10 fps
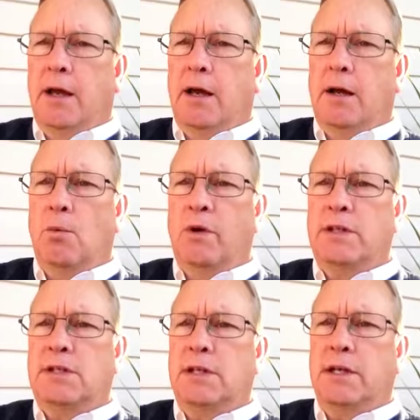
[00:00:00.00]
we
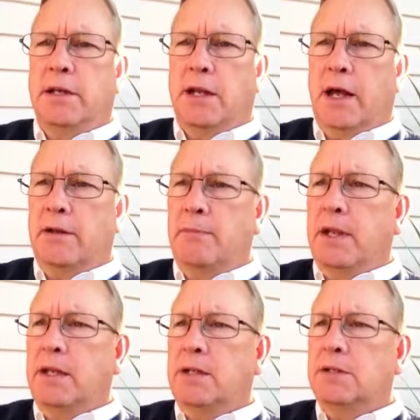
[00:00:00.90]
see in a lot of
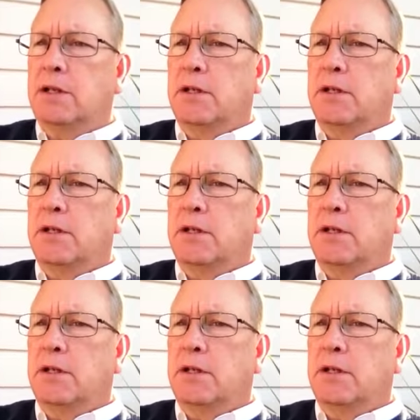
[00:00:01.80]
meetings.